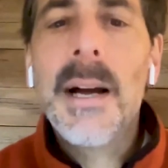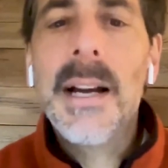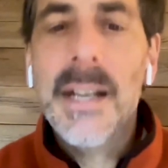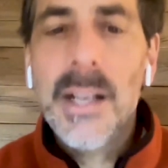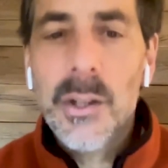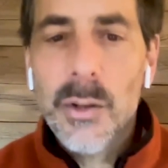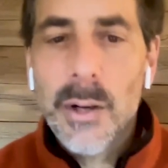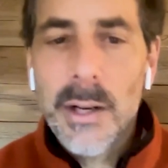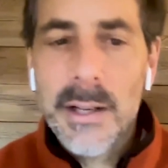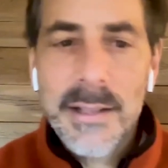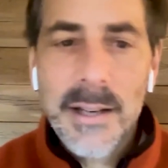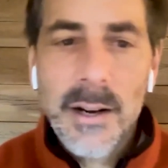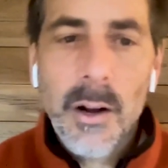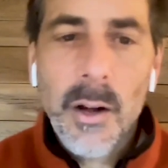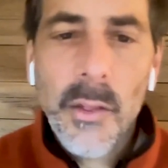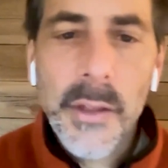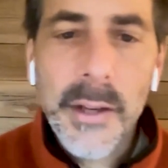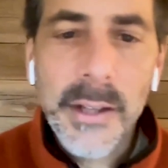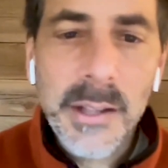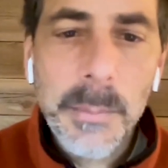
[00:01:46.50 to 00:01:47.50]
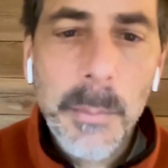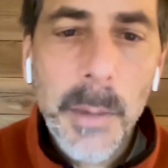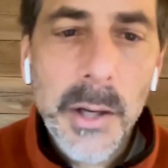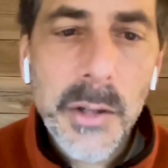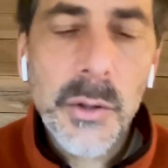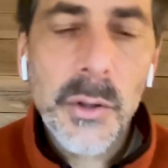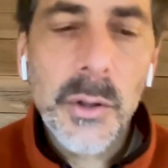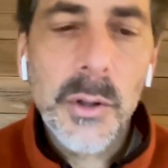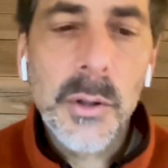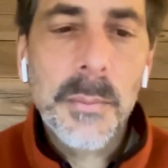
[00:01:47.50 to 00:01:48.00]
interest in all things
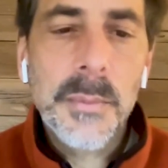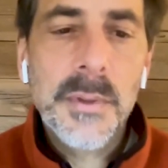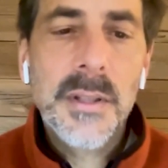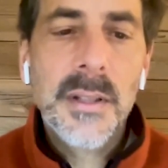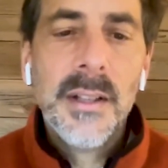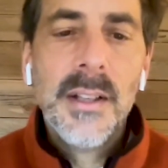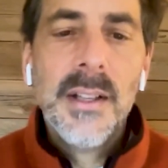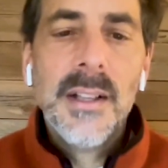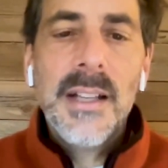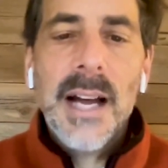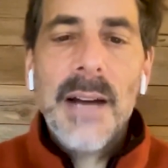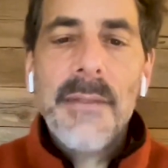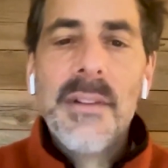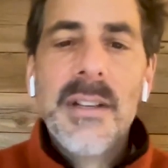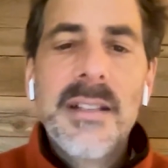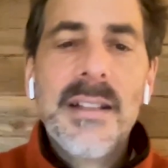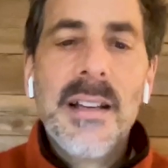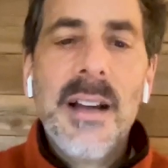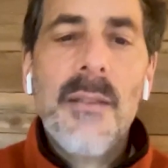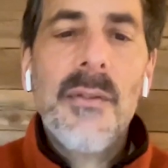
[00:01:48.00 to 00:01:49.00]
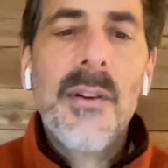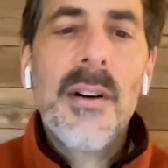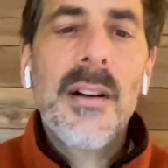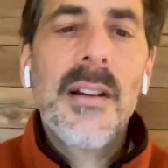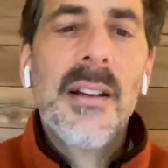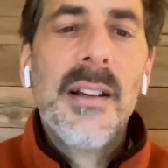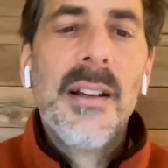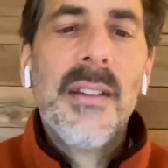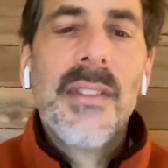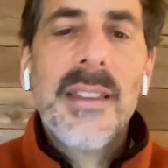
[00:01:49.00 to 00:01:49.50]
mushrooms, I've discovered
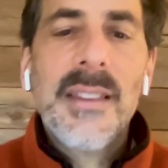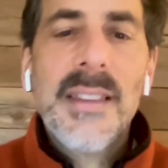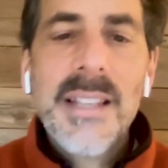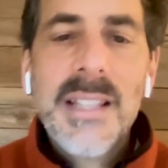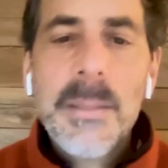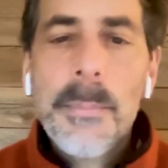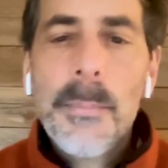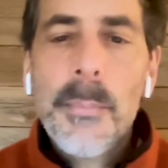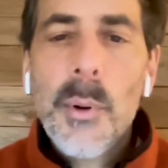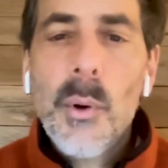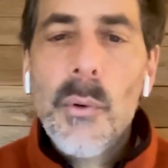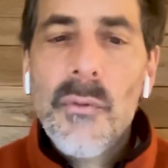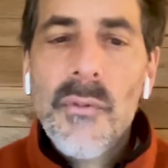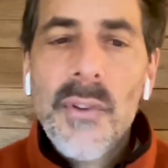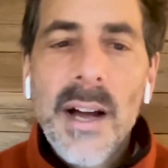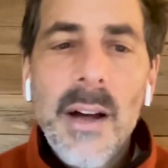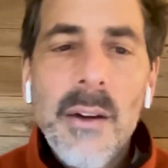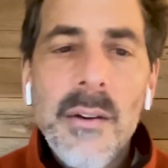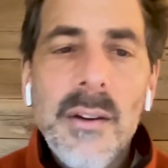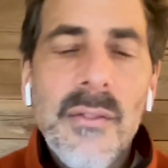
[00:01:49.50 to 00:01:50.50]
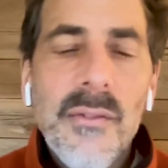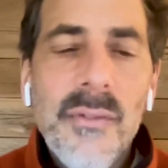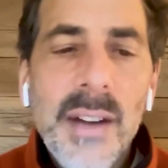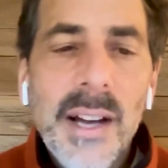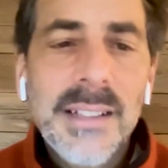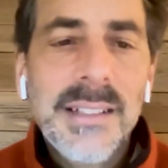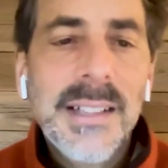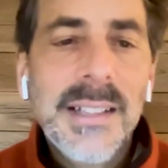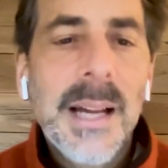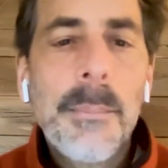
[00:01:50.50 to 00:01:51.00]
that this profound
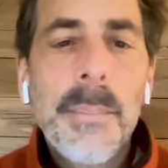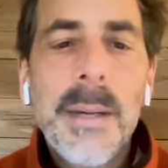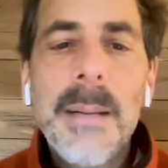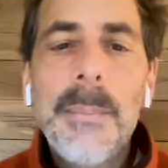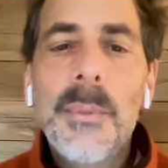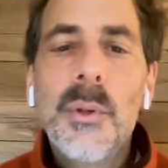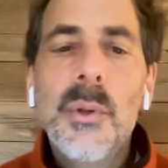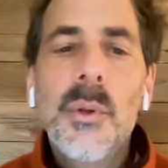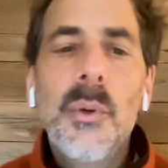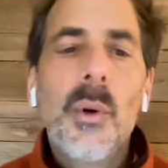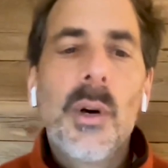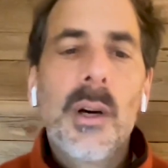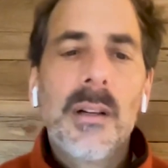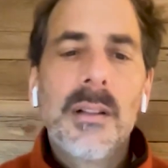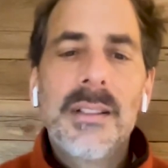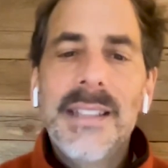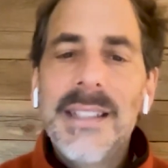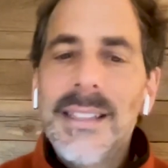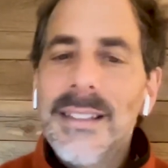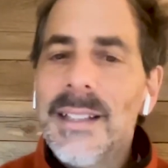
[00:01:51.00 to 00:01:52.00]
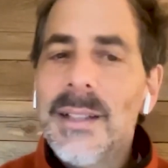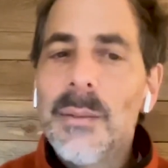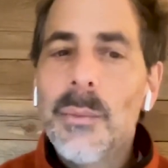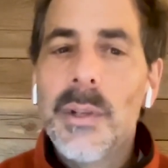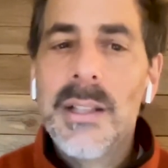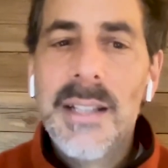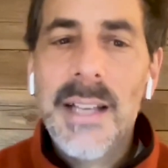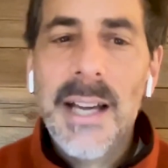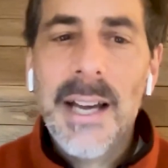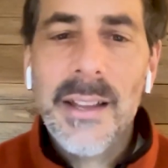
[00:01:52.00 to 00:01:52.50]
effect on people who are dealing
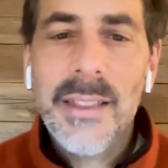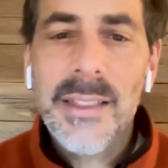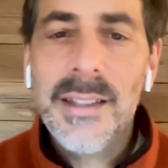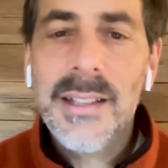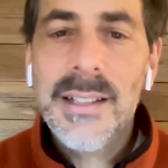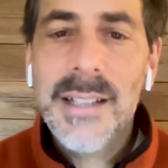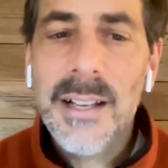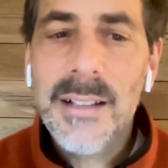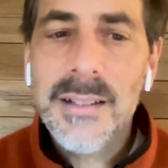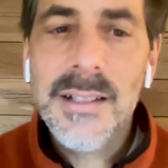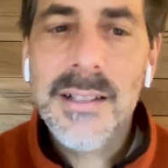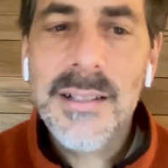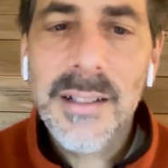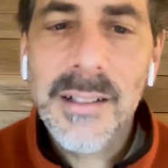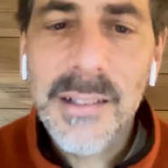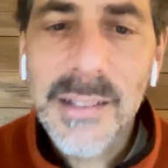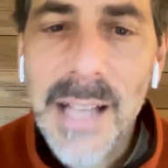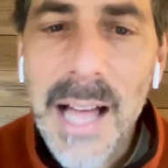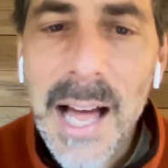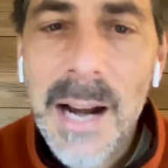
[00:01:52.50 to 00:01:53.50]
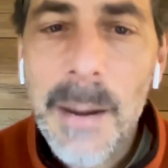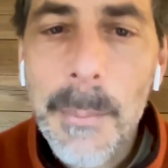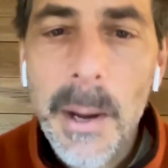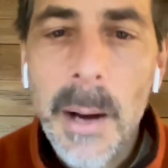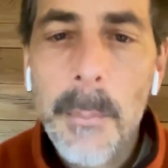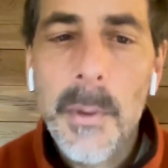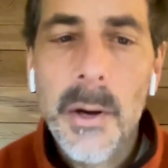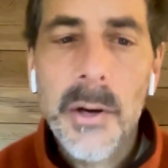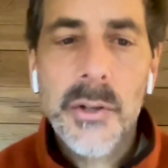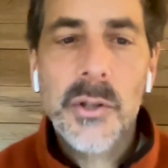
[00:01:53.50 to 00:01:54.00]
with death tells us a lot
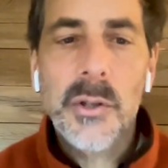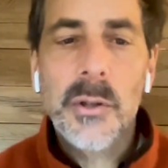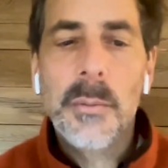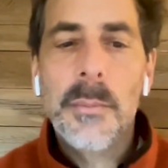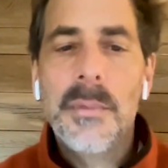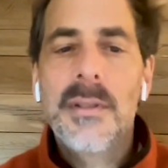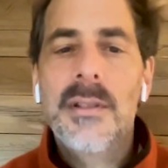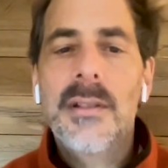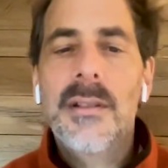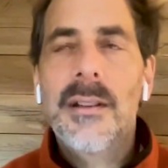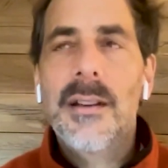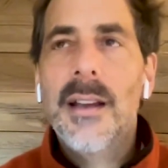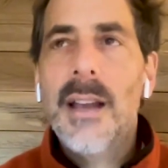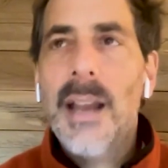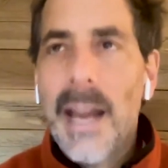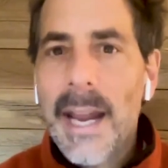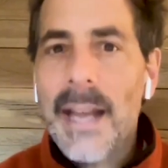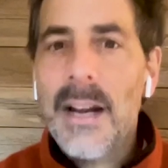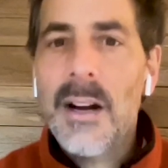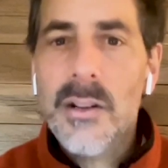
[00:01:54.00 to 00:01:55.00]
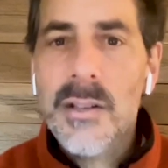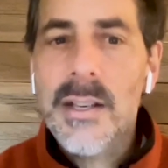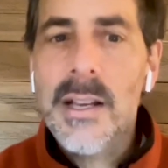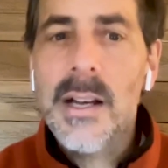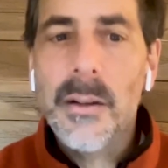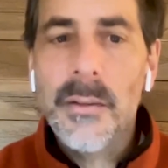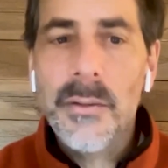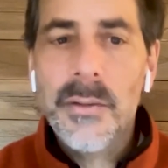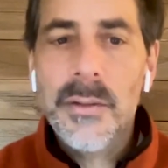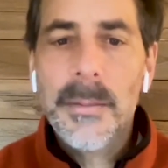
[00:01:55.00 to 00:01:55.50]
about mushrooms and
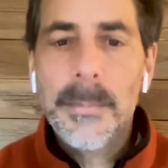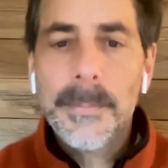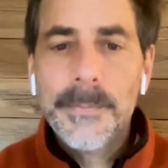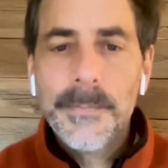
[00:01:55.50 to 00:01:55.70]
ourselves.